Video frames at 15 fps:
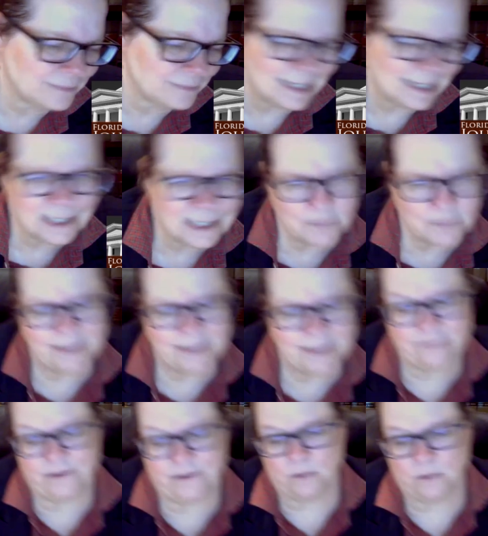has been
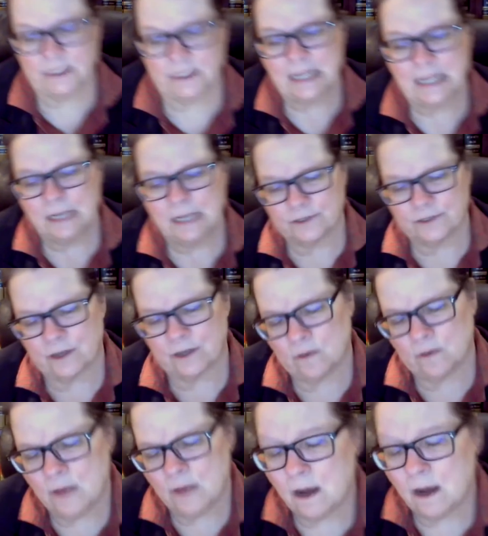invoked. So